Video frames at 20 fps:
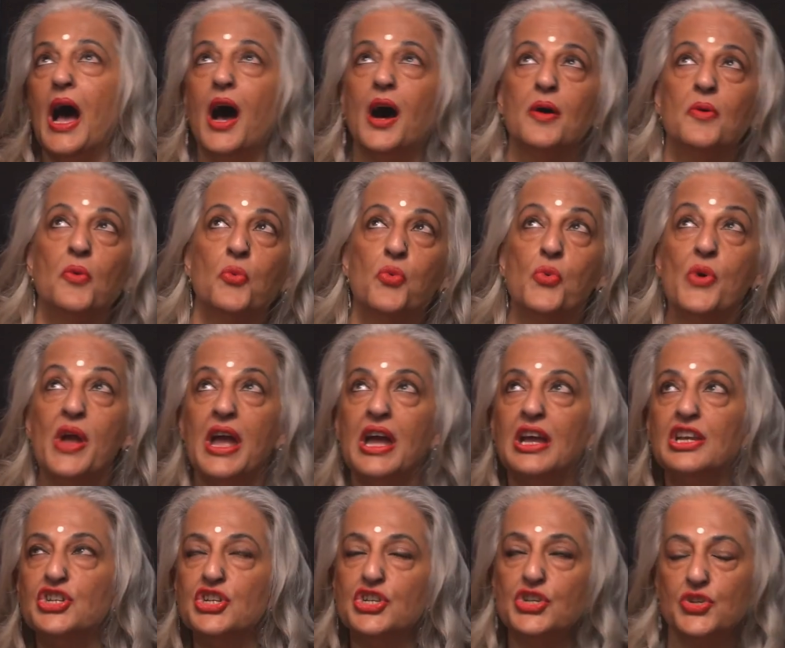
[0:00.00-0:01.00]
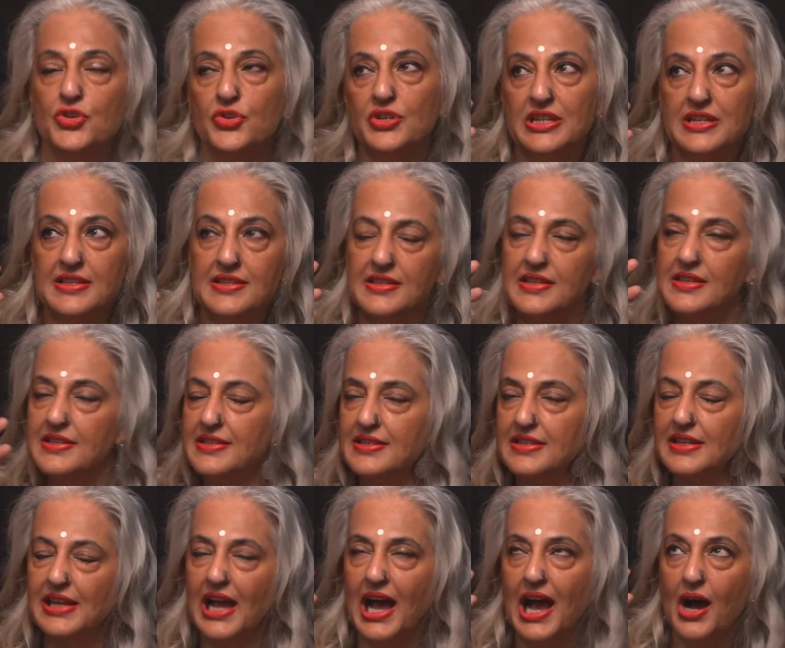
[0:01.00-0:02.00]
where she should exist
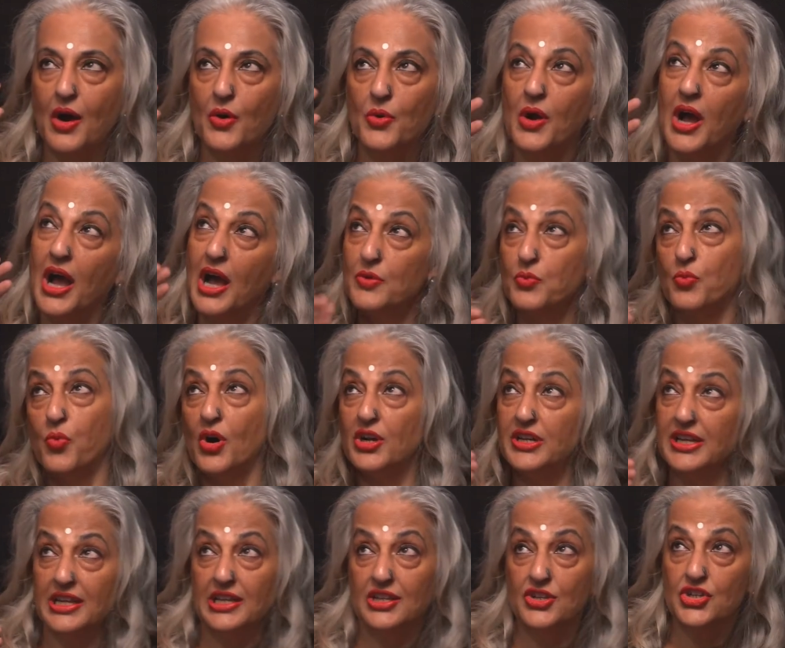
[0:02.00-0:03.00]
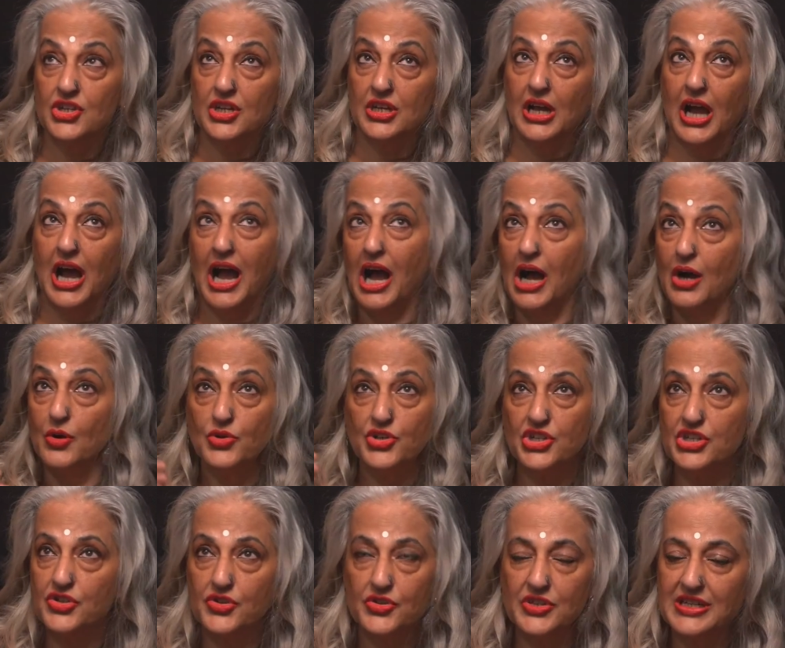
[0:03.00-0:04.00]
and how, at what age, how she
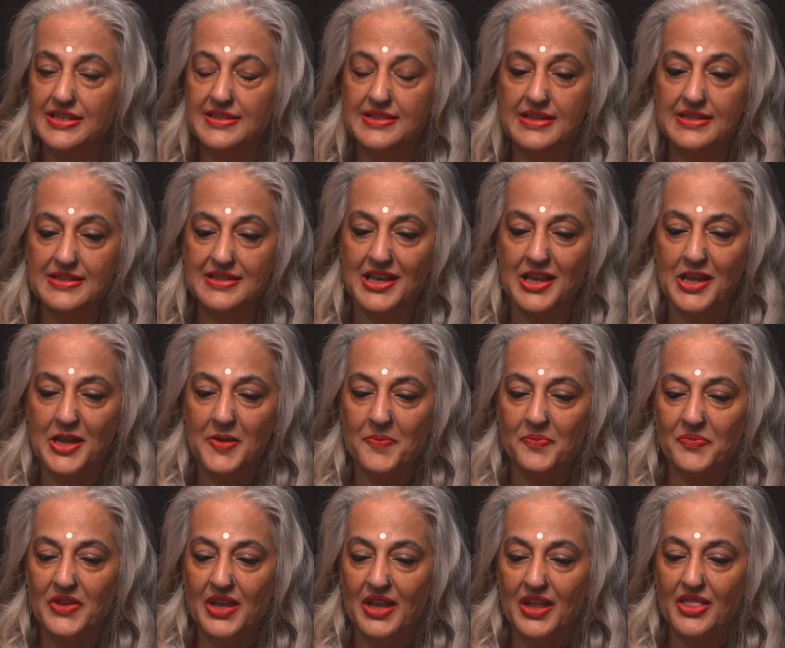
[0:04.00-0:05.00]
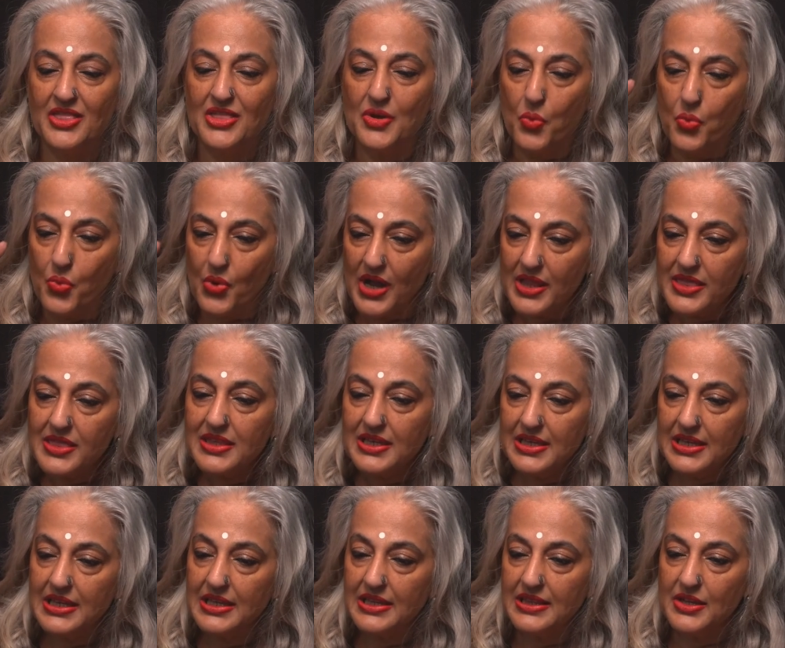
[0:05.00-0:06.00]
should exist, the one
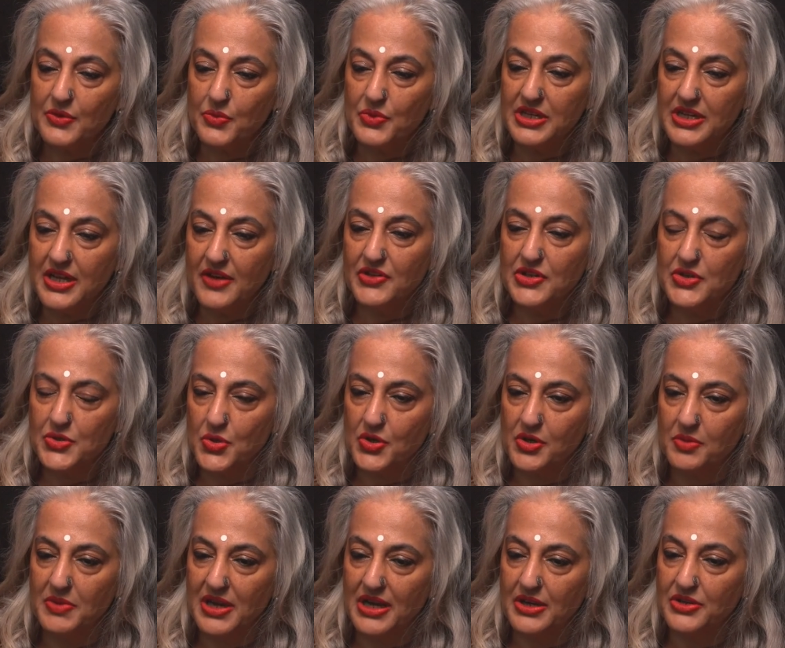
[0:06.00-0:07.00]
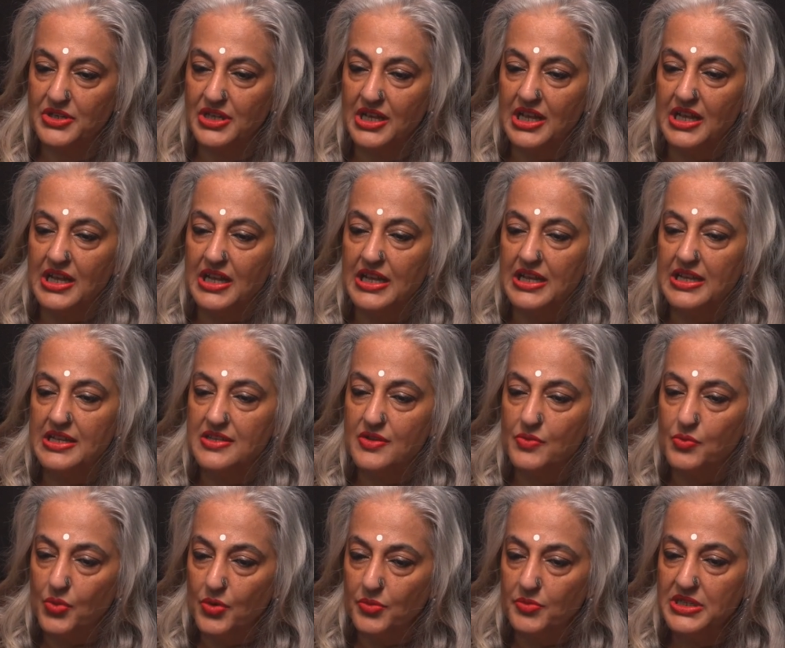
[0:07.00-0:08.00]
thing that we never talk about is a
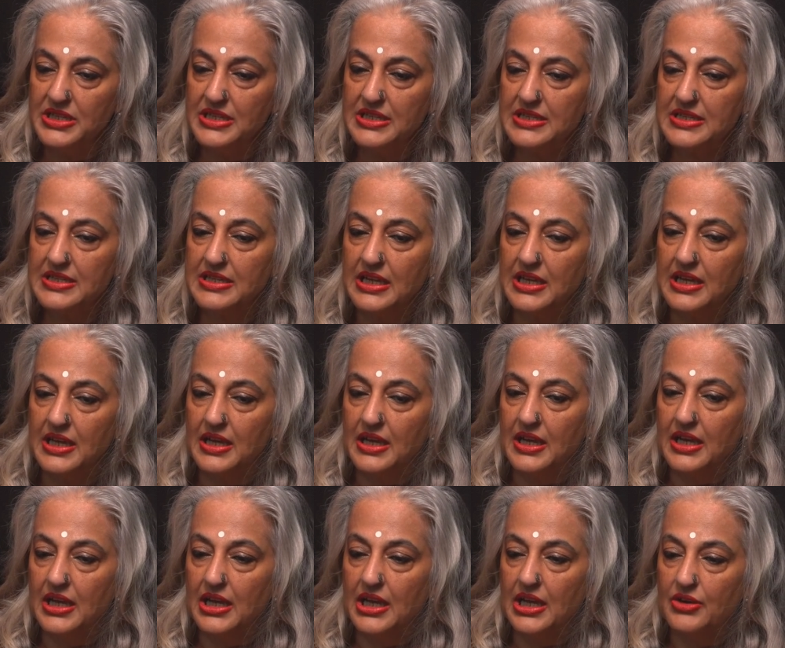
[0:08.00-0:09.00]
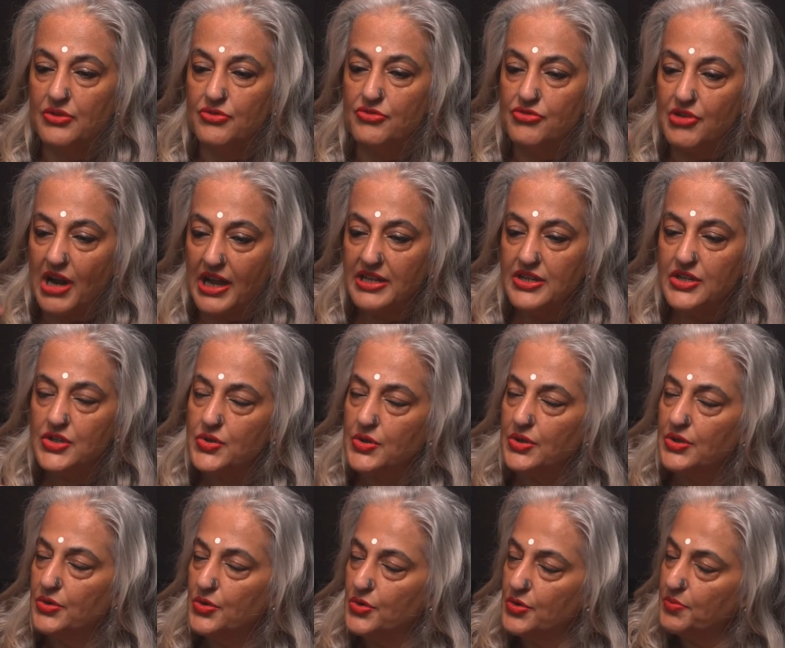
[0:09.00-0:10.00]
woman's right to
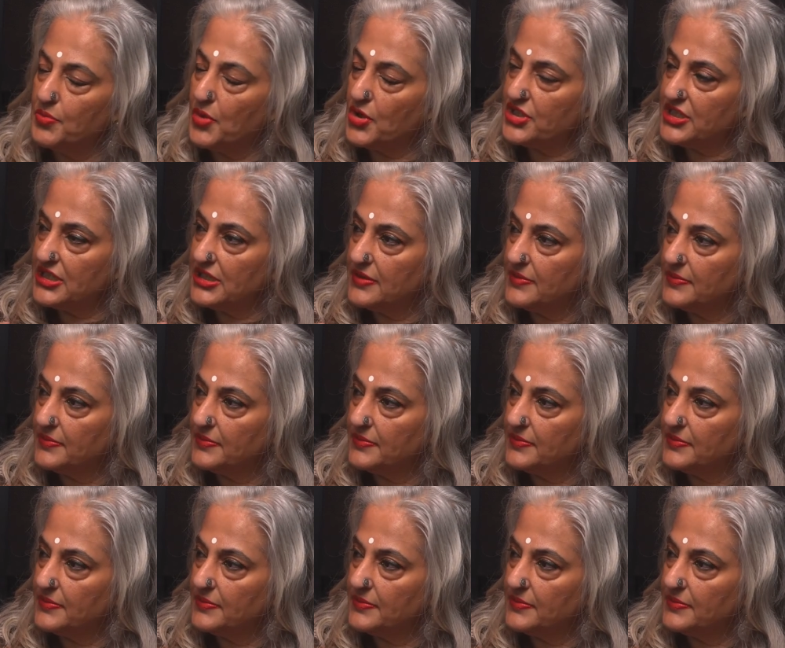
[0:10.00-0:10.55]
her own body.